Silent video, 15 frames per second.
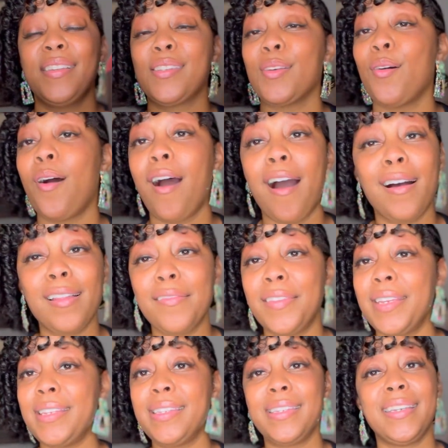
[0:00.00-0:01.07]
So all of
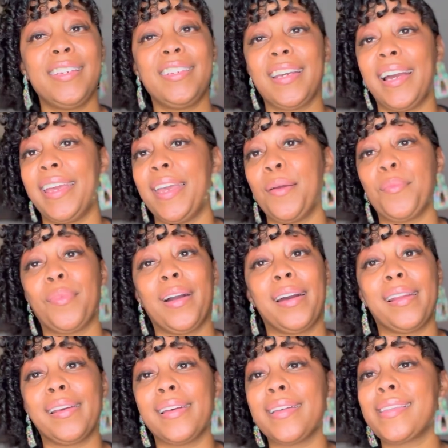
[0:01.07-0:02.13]
these TGIN
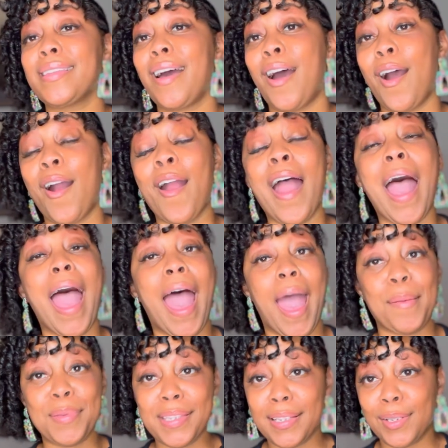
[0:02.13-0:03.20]
products are
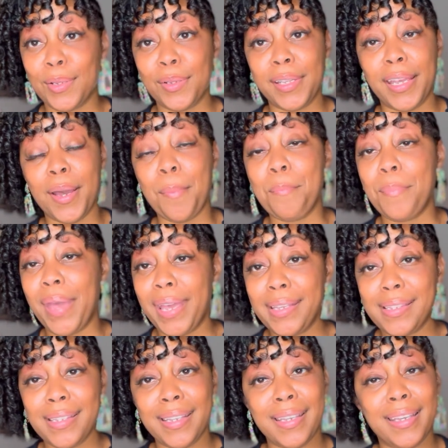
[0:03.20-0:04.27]
absolutely
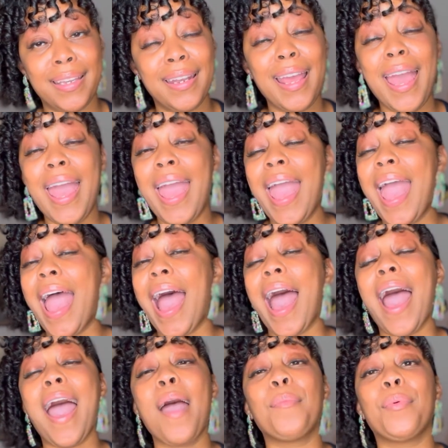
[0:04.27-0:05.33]
amazing.
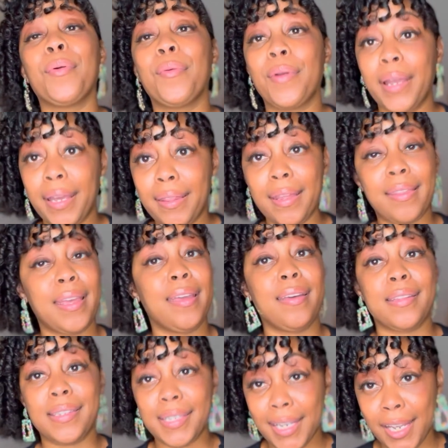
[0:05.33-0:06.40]
I pray that they
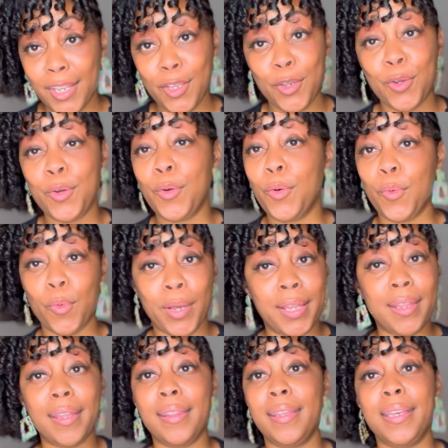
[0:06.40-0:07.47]
continue
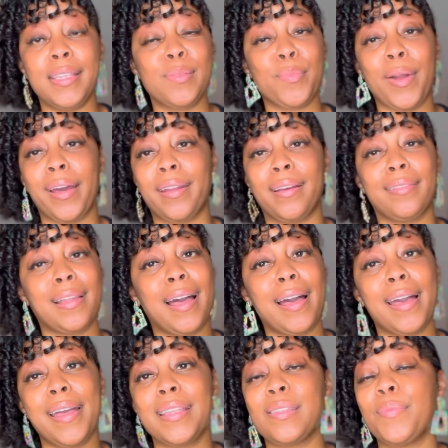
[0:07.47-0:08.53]
with these product
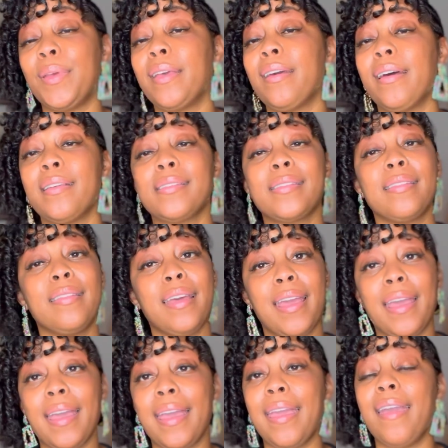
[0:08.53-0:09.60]
lines because
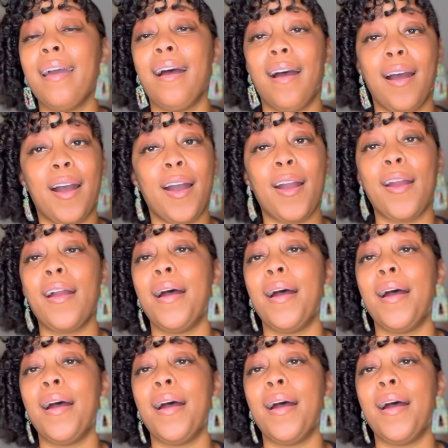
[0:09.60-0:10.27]
they are